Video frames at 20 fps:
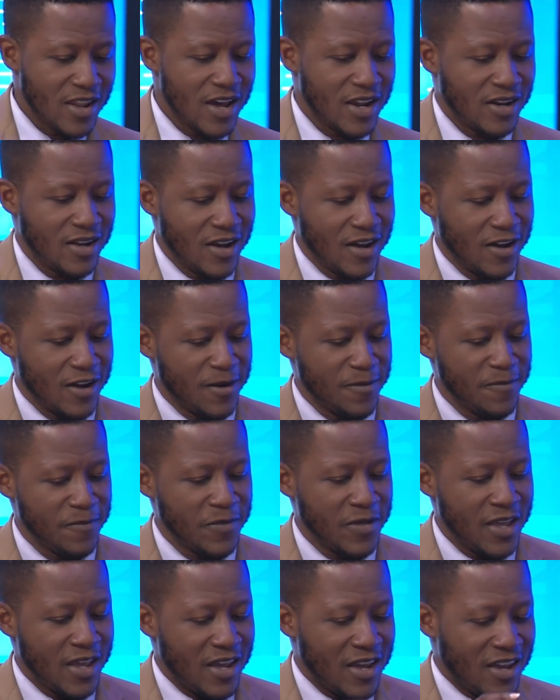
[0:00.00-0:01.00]
that
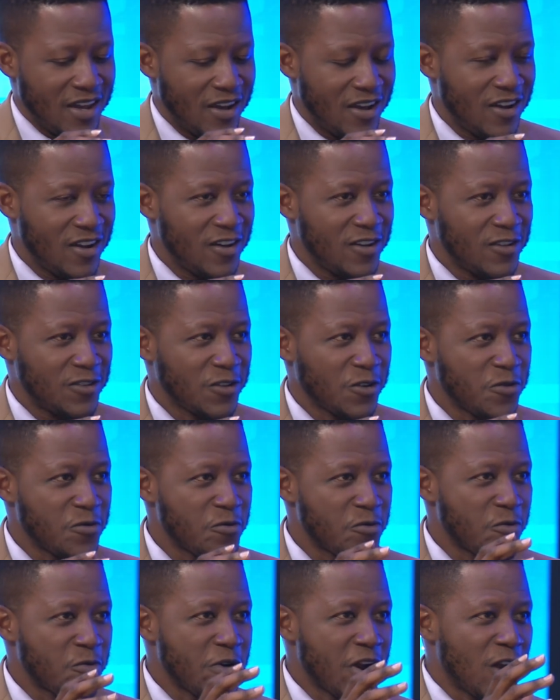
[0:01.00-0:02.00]

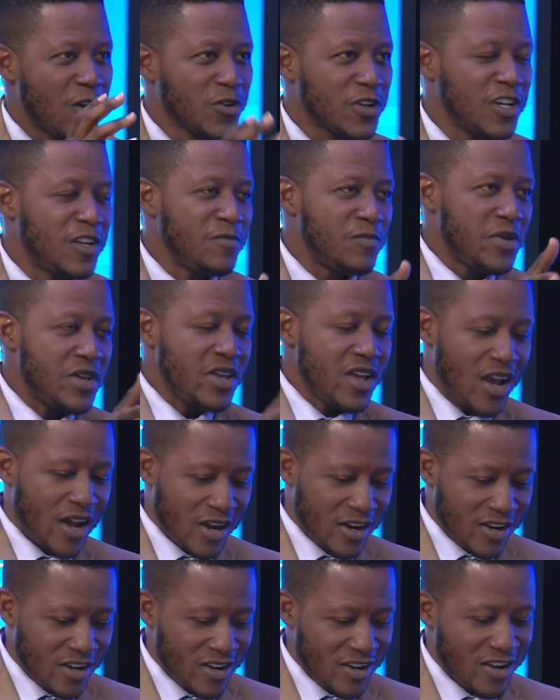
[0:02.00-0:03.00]
so we're looking
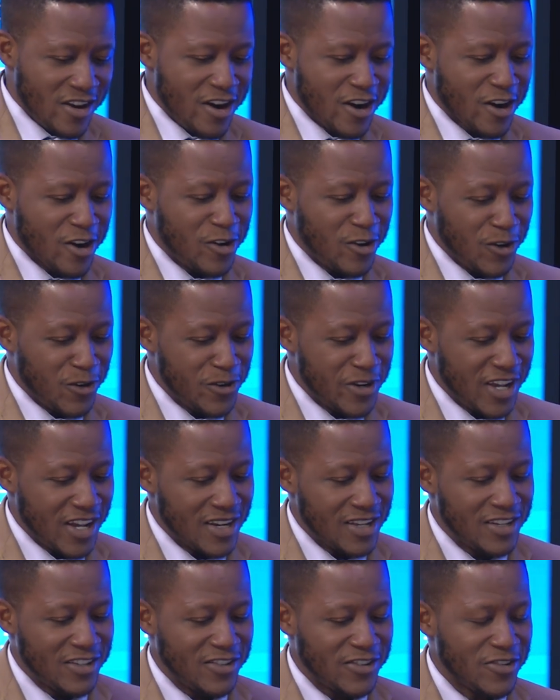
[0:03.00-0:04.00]
beyond their colonial
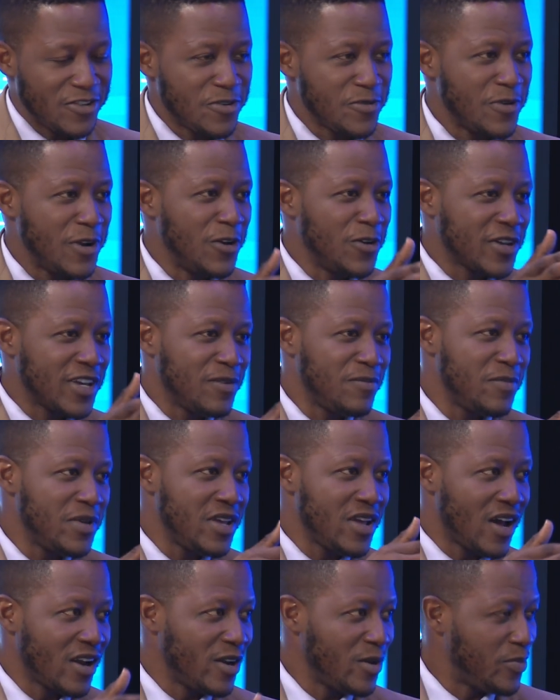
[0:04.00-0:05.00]
history, we're looking
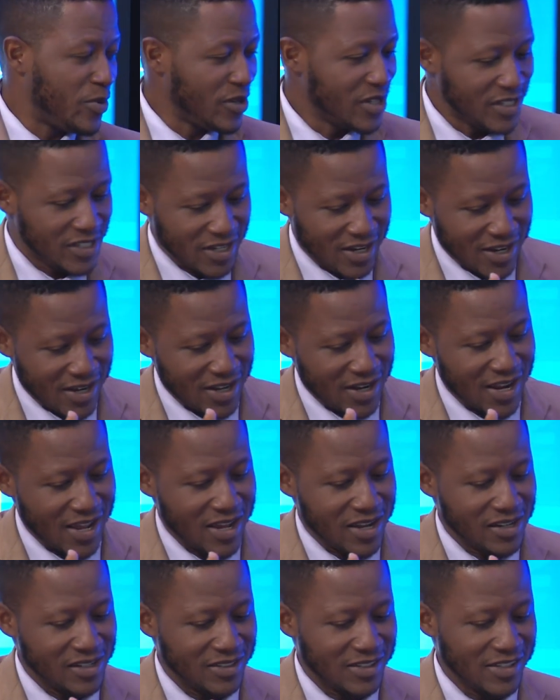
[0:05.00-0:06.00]
beyond the political
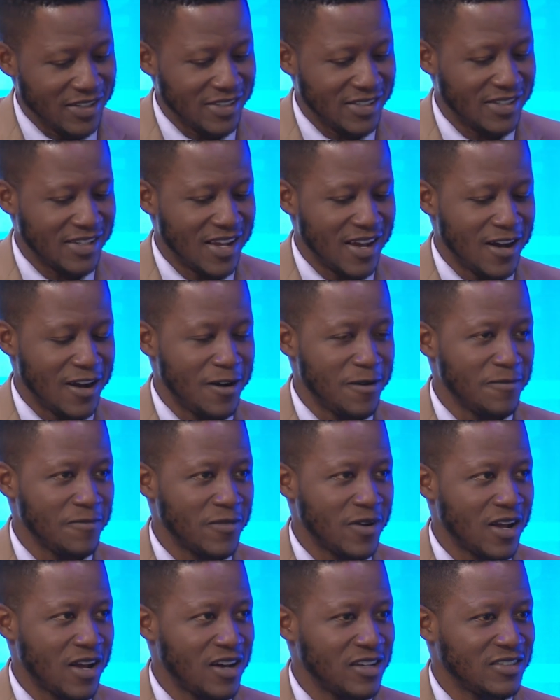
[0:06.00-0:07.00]
alliances,
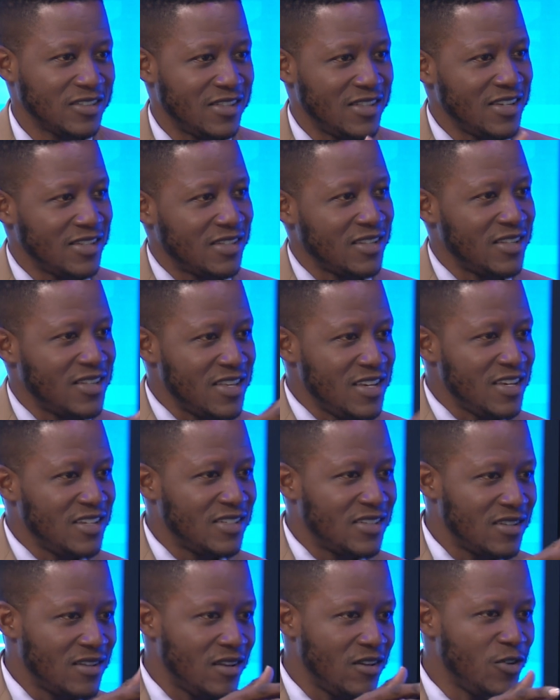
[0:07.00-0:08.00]
because
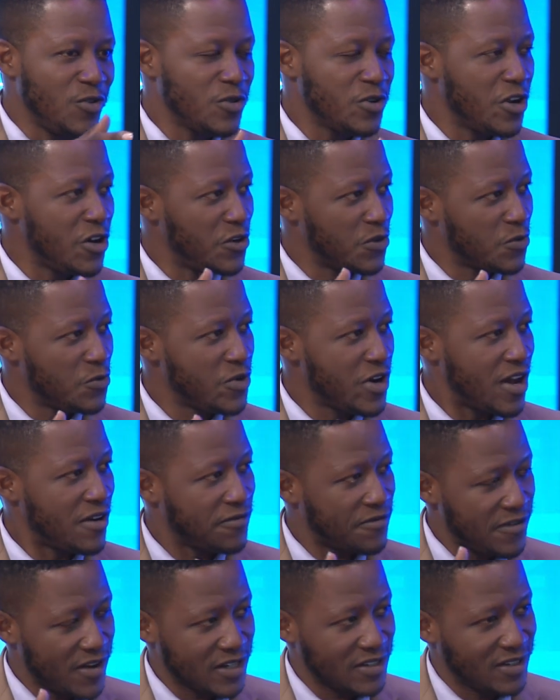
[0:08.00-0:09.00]
these no doubt would have
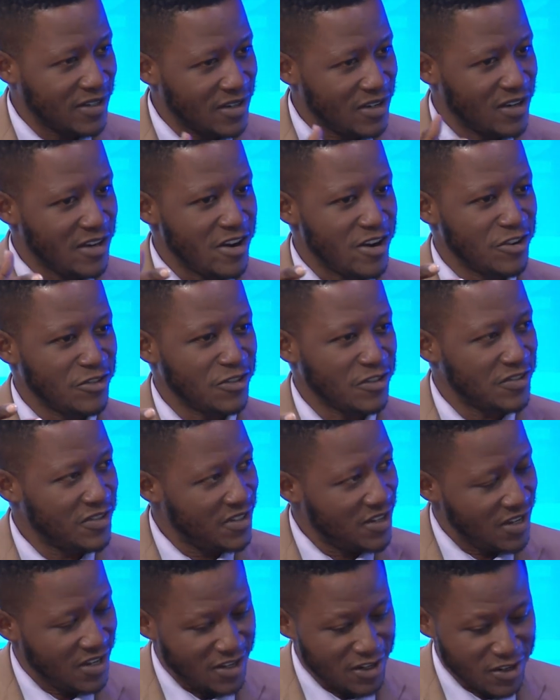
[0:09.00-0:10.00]
factored in their
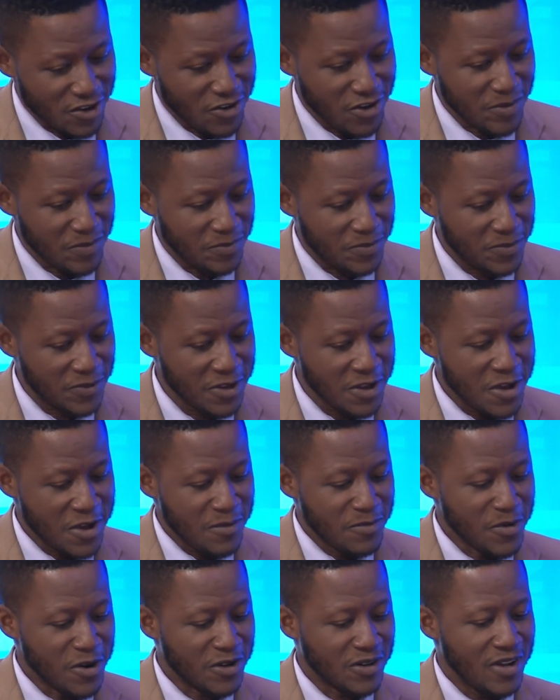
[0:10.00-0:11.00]
sustained grips.
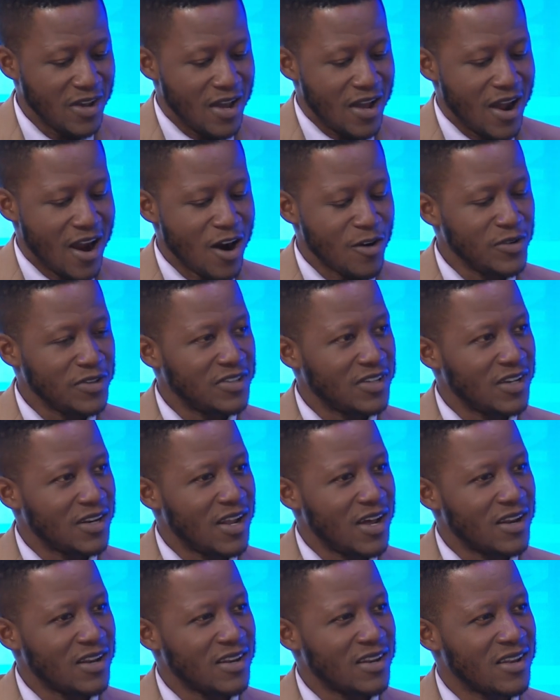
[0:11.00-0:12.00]
But are we saying
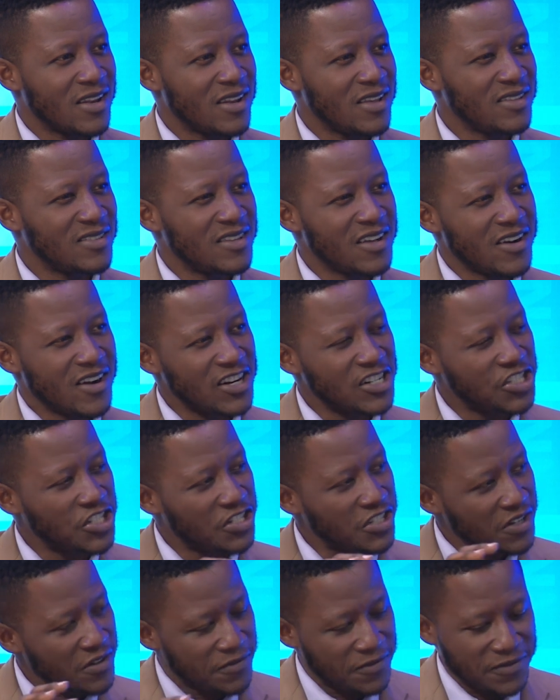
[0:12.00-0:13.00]
that, is there a
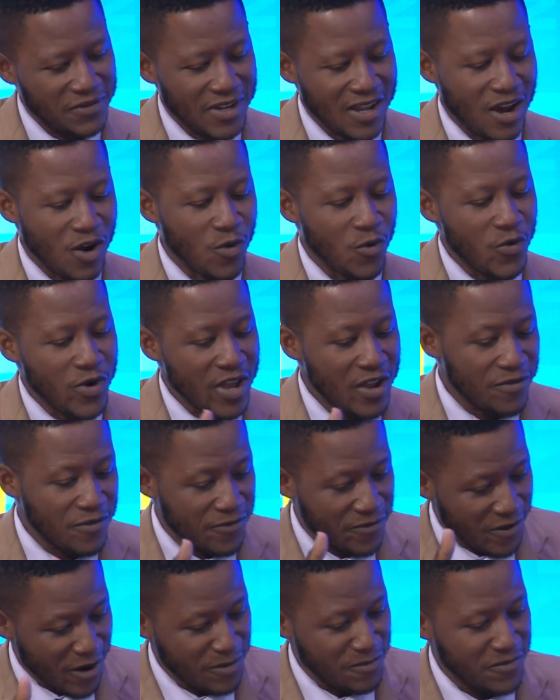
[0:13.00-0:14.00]
shift away
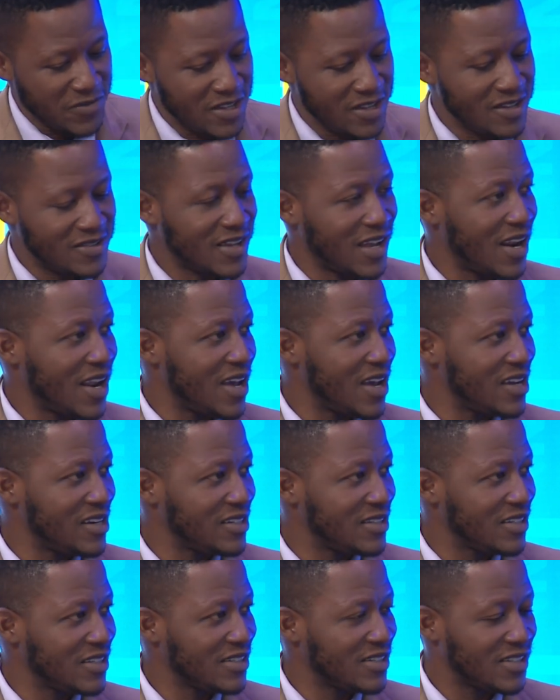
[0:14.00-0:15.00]
from these
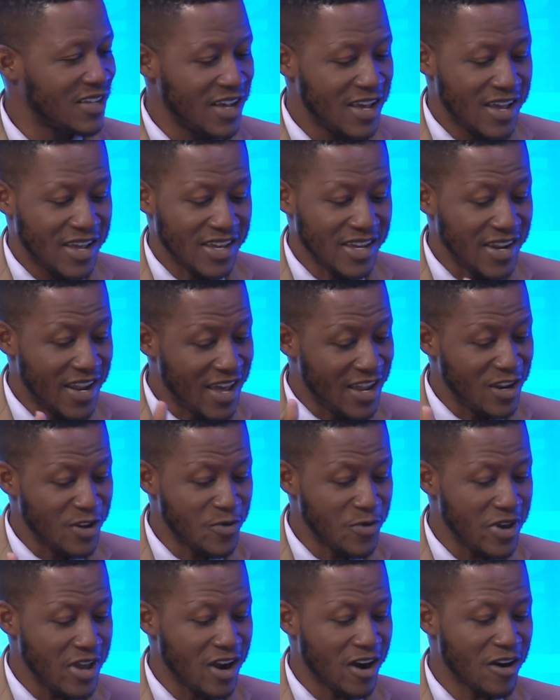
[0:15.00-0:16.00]
alliances in any
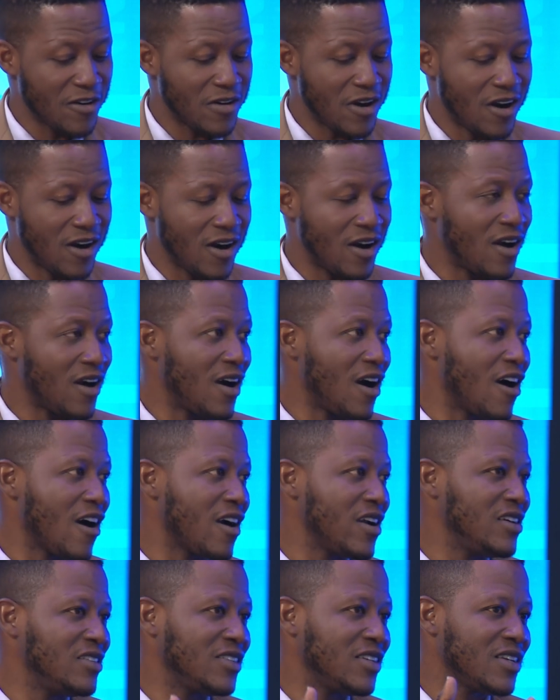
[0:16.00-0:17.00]
way, or
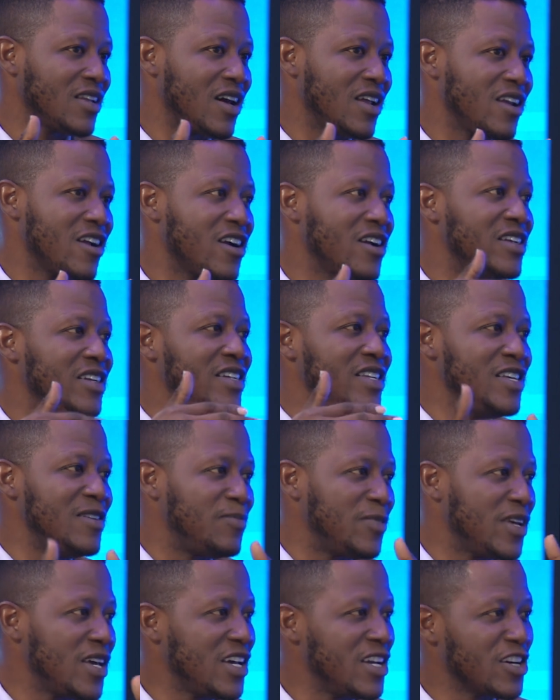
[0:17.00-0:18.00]
is it that they're
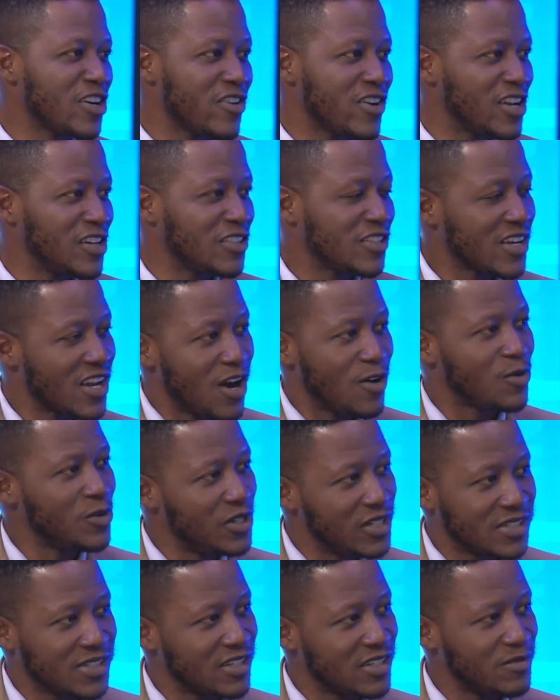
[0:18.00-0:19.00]
deeply ingrained so that
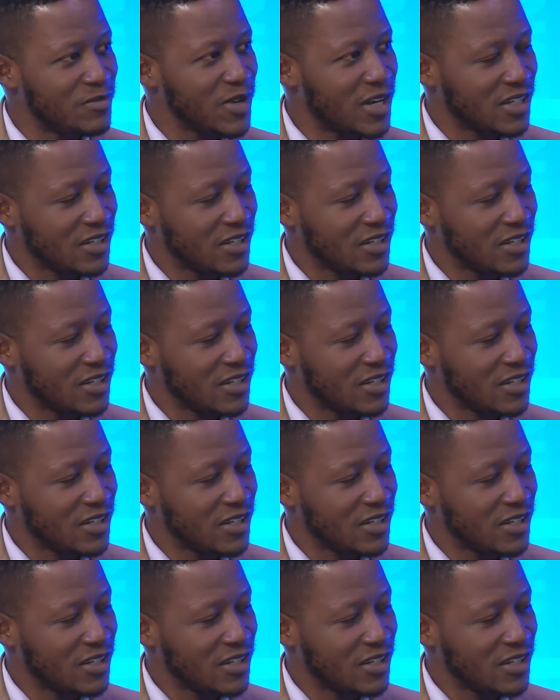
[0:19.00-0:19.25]
will still matter?